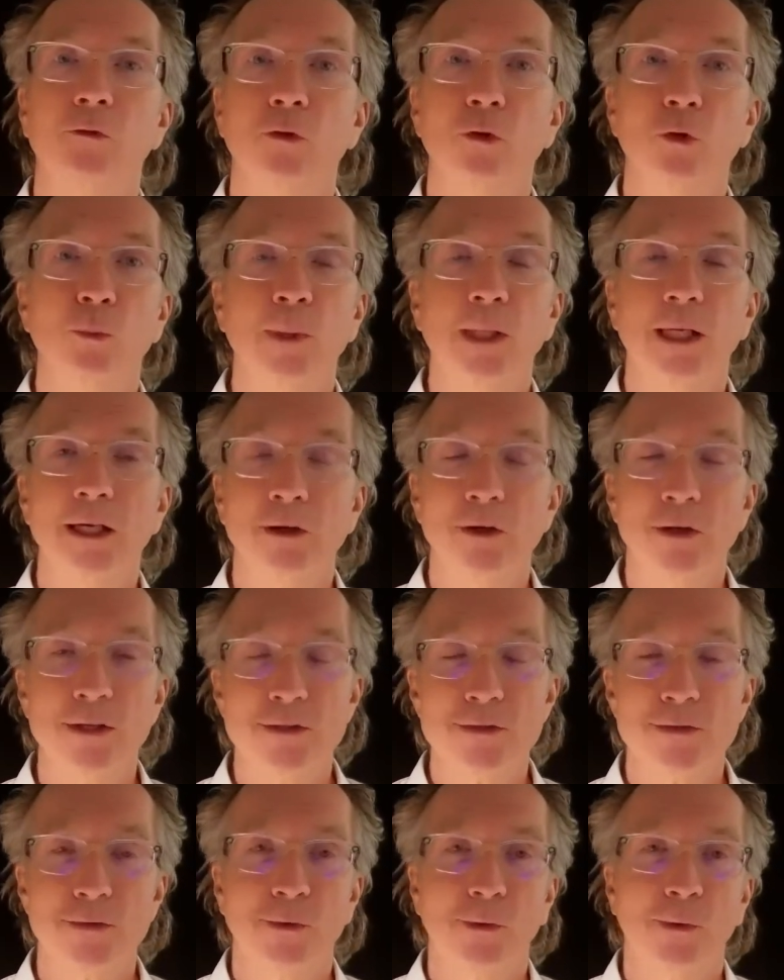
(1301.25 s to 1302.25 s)

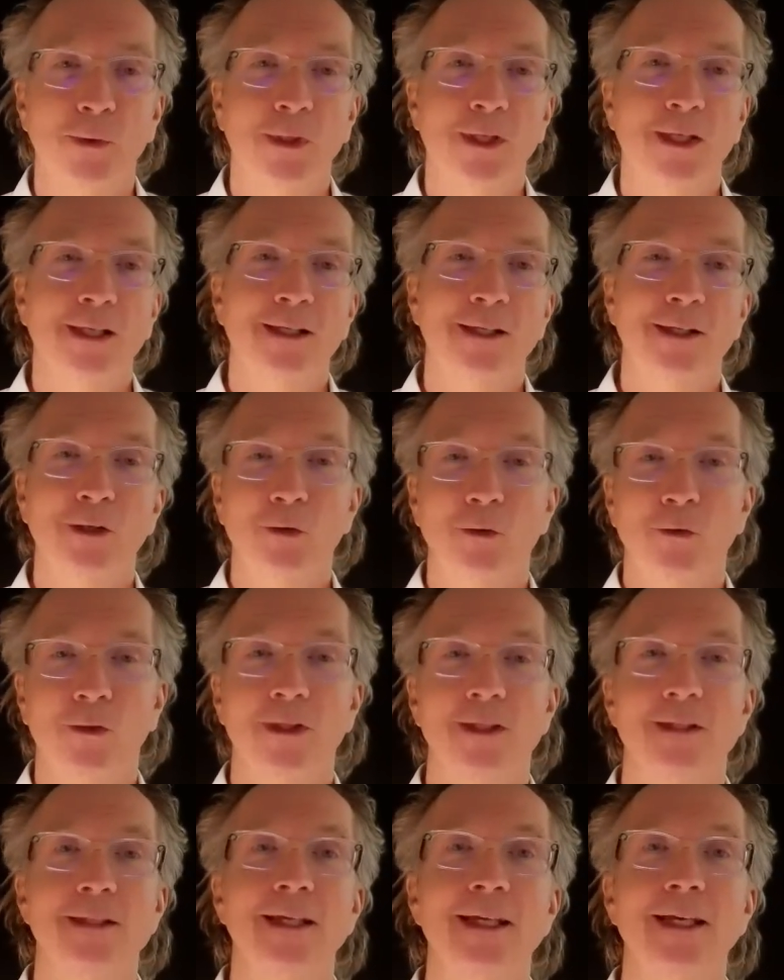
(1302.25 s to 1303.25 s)
luminaries,
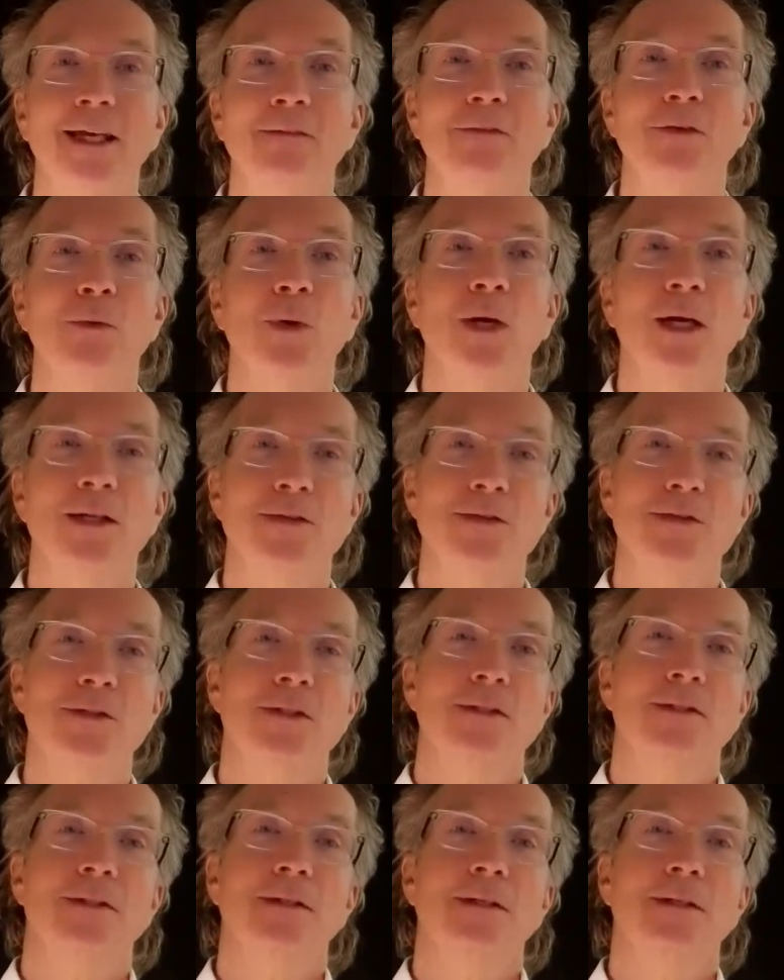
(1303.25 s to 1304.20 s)
the heavyweights.